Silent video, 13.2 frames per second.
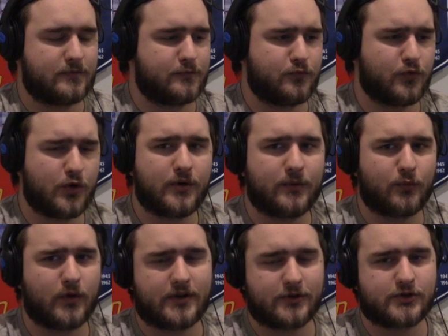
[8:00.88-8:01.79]
ruin
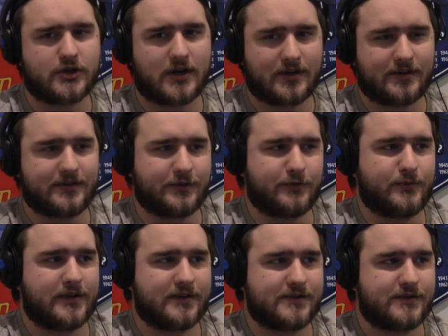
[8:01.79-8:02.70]
what you're trying to do
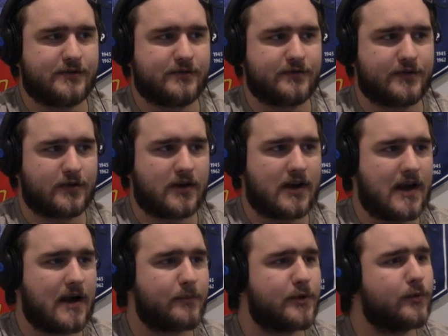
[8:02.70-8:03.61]
because they're not
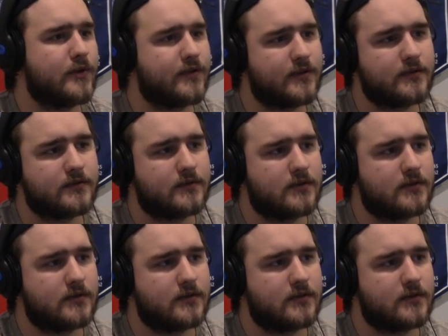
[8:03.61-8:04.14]
happy with it.